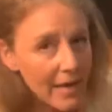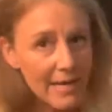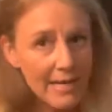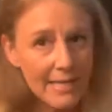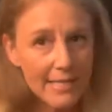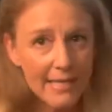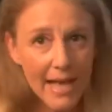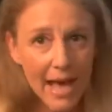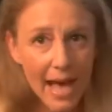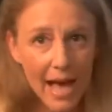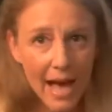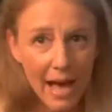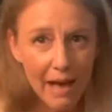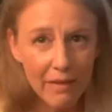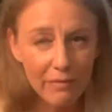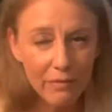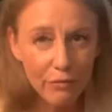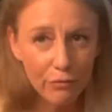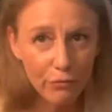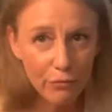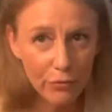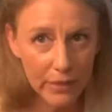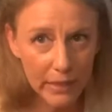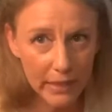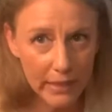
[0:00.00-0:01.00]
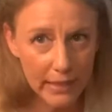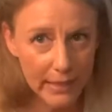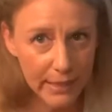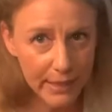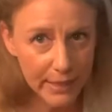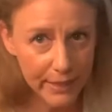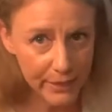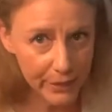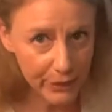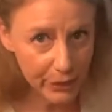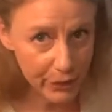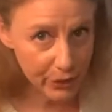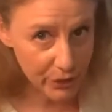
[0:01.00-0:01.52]
to have a really good
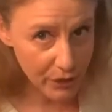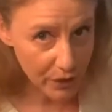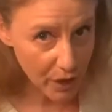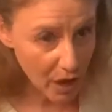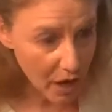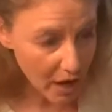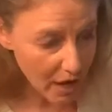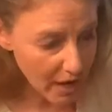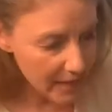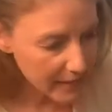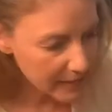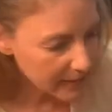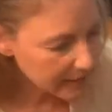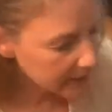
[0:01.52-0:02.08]
sauce.